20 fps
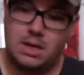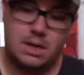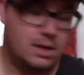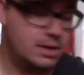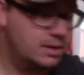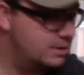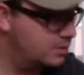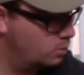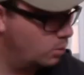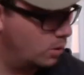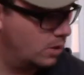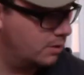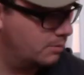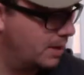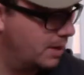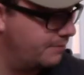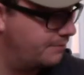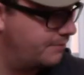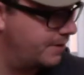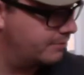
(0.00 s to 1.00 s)
This is one of
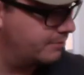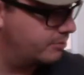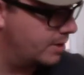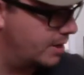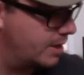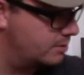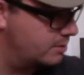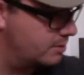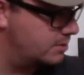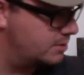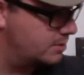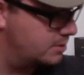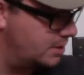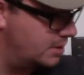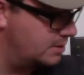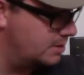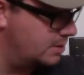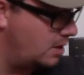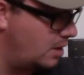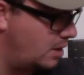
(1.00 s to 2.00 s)
my favorite records.
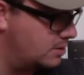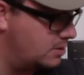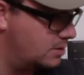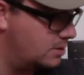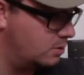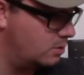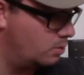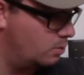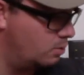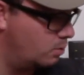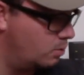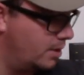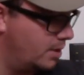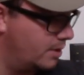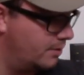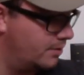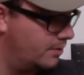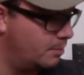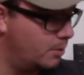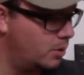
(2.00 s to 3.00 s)
It's also one
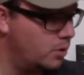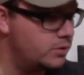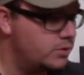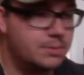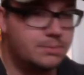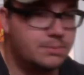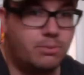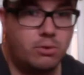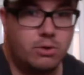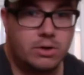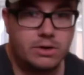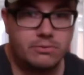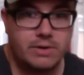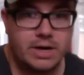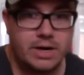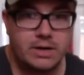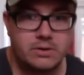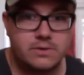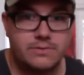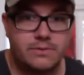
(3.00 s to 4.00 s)
of the most important
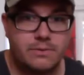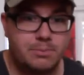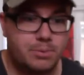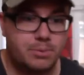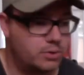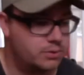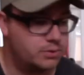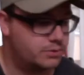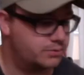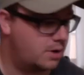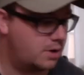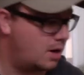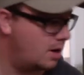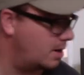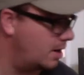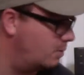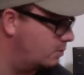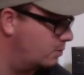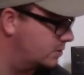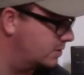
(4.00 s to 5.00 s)
records for
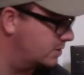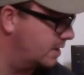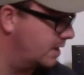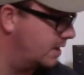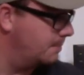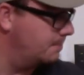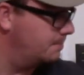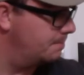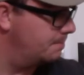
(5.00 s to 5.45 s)
post-rock, I would say.